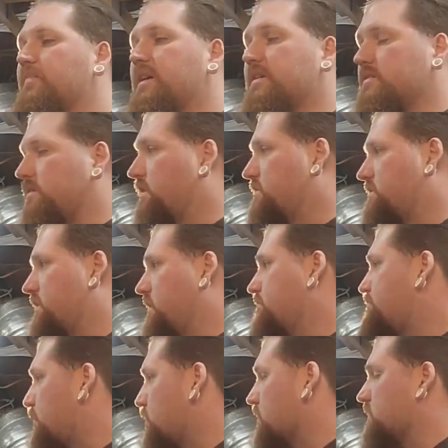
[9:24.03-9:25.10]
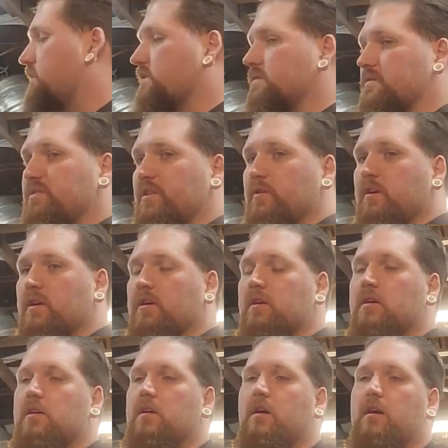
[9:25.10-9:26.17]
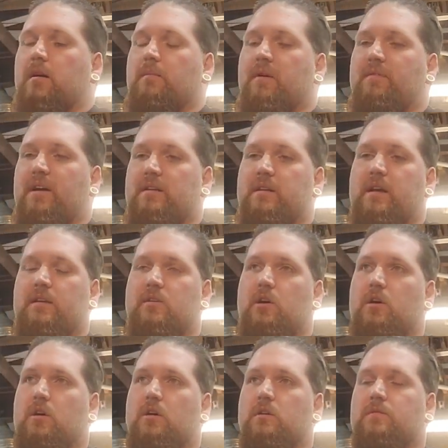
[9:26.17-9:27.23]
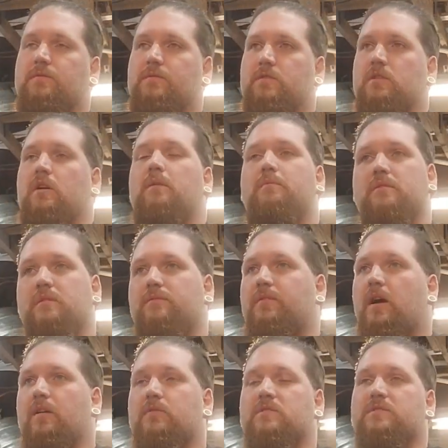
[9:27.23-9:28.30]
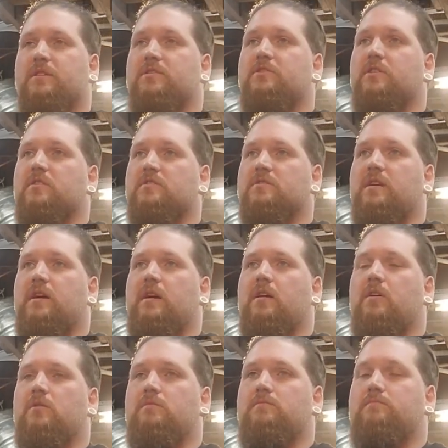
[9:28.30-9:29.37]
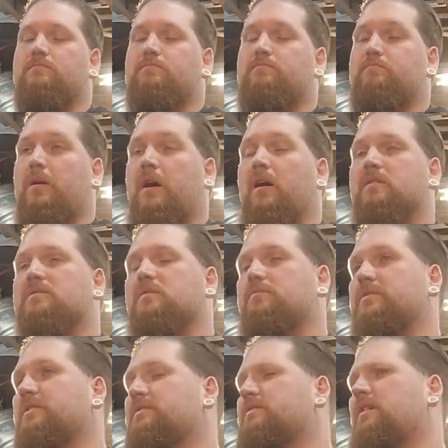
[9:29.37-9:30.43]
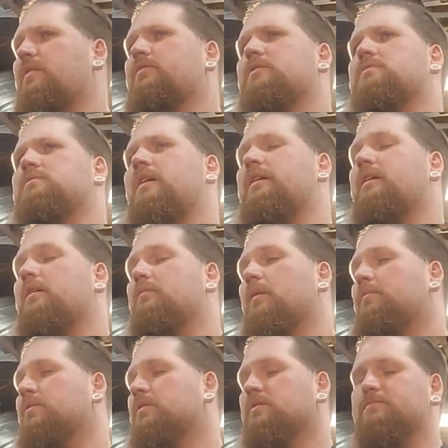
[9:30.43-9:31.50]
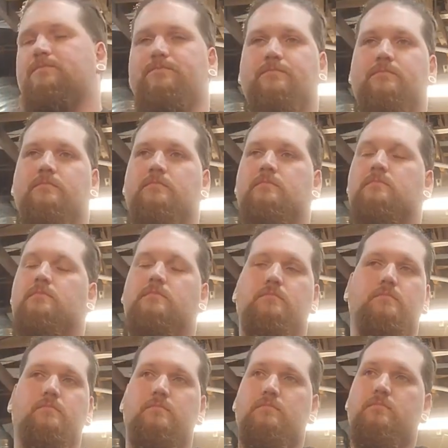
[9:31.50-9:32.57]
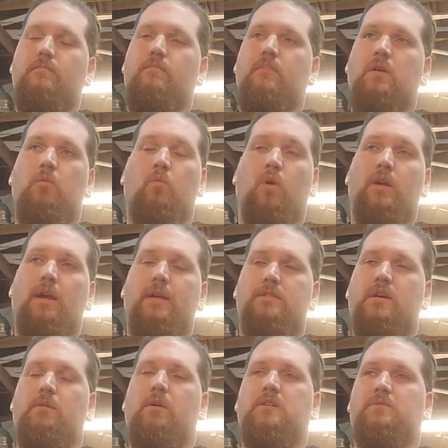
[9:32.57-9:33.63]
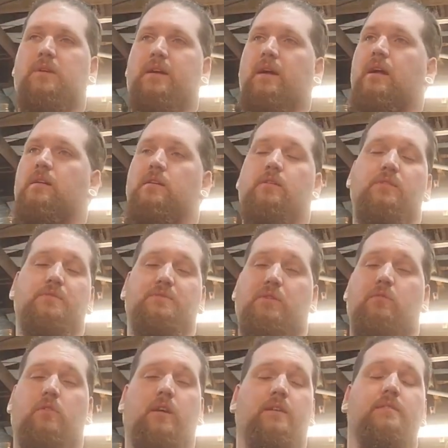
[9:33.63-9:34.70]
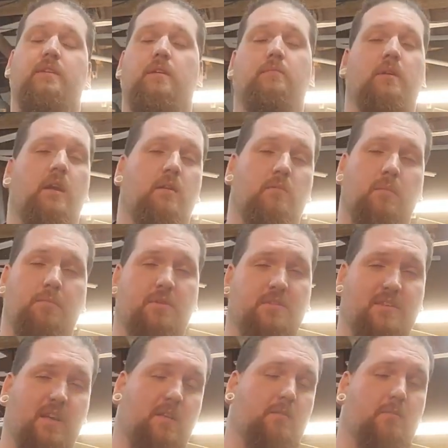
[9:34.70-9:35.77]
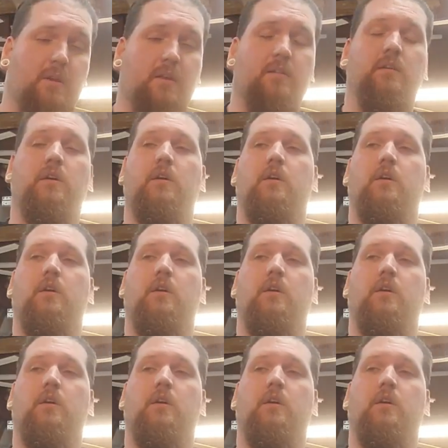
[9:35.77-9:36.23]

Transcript: It's an import, it's a tuner. I've had that car for, I believe, 5 or 6 years now, possibly 7. I can't remember what age I was when I got it. I know it was over 18, but I don't remember exactly when.